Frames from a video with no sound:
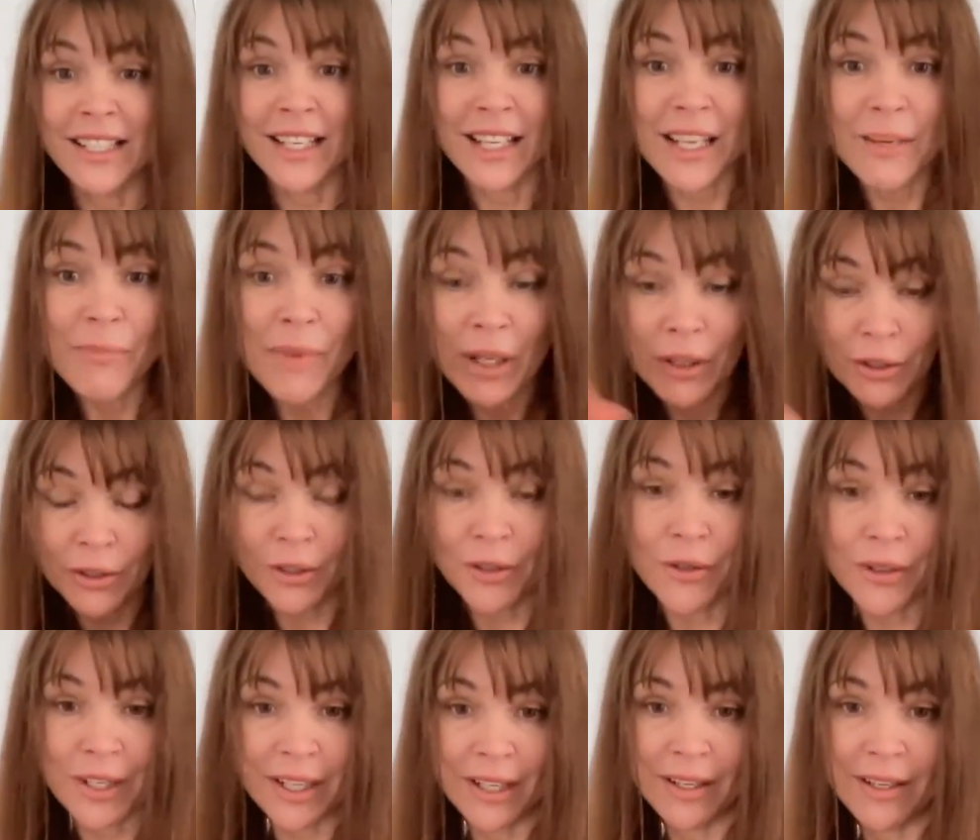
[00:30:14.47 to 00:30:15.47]
us an email or
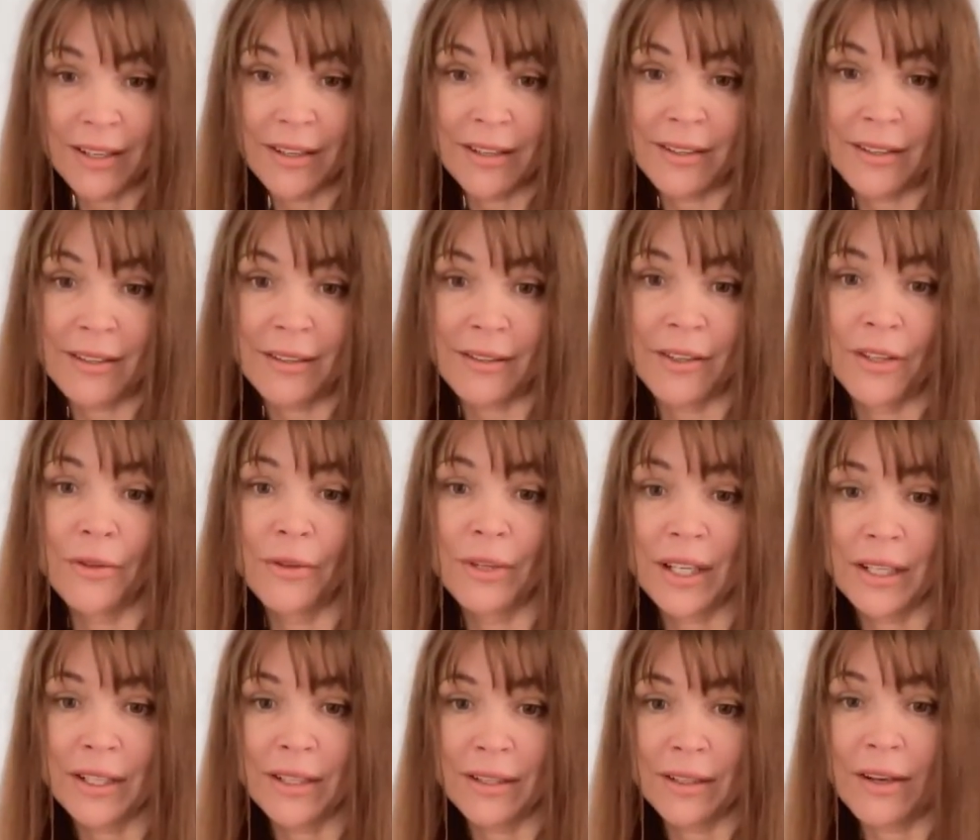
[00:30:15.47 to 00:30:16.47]
you can uh, you
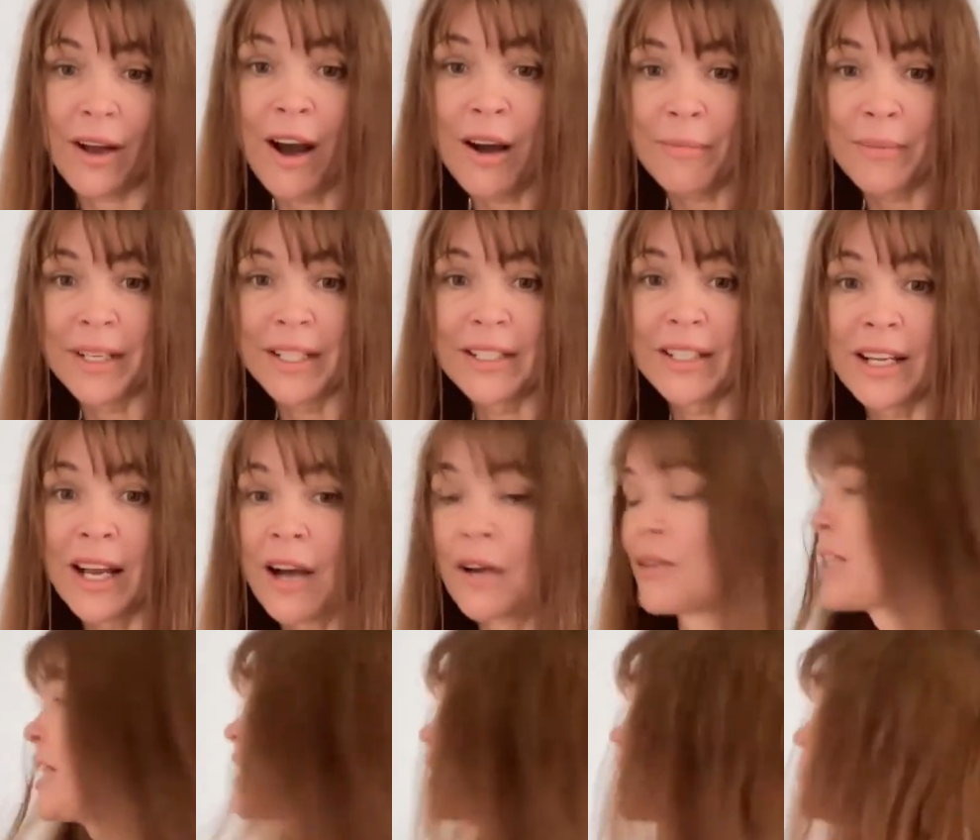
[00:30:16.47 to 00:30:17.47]
can comment
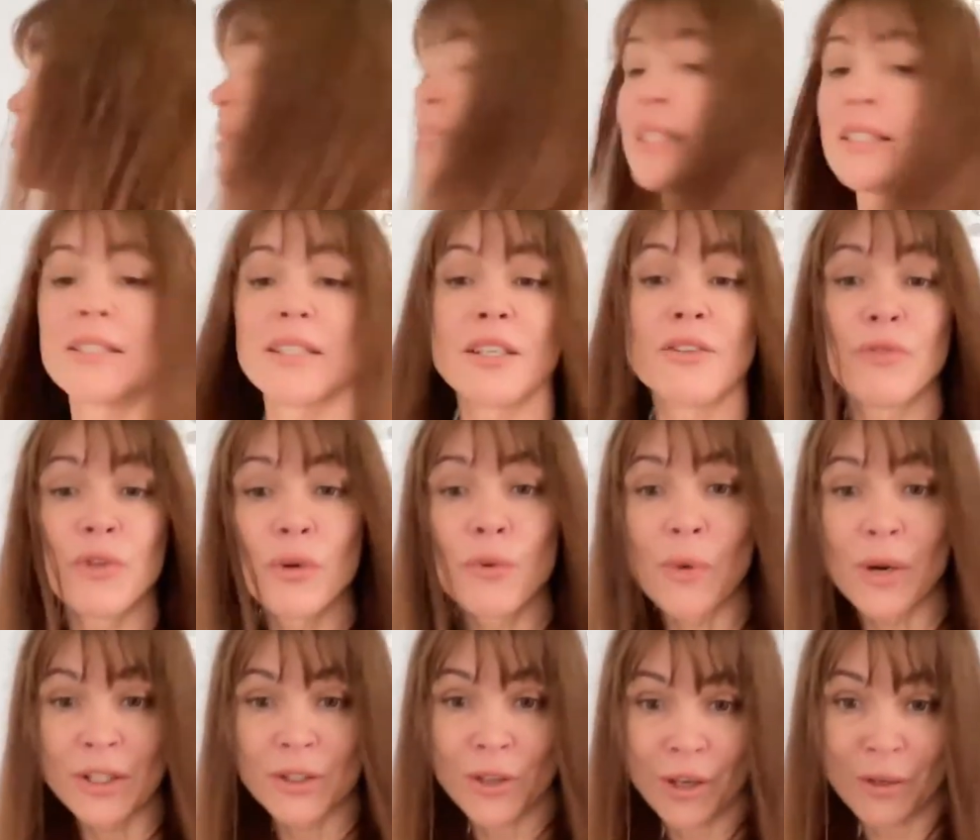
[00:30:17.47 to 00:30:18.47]
down here but if you
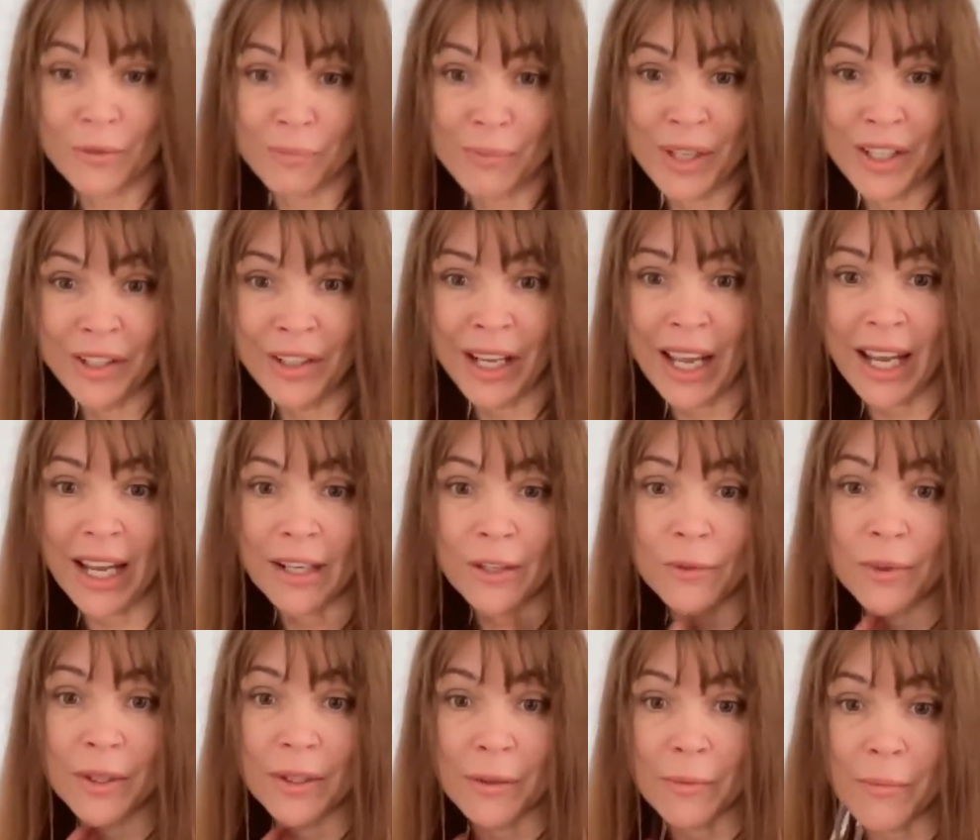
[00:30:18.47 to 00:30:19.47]
want to
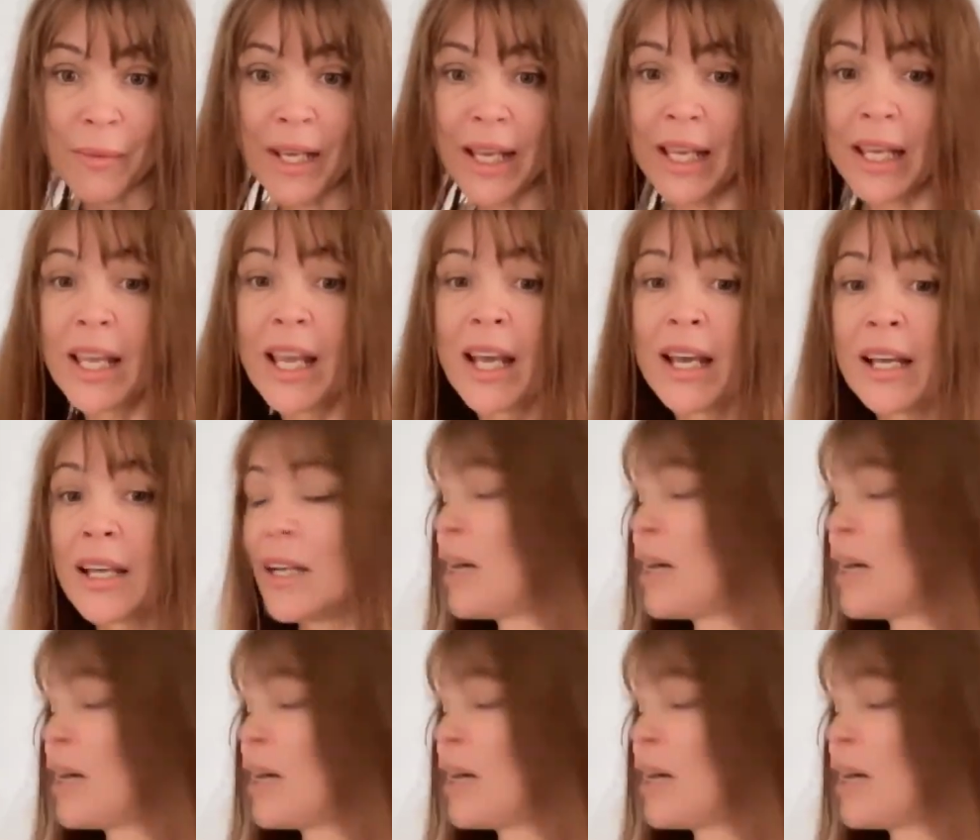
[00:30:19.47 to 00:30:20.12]
communicate with me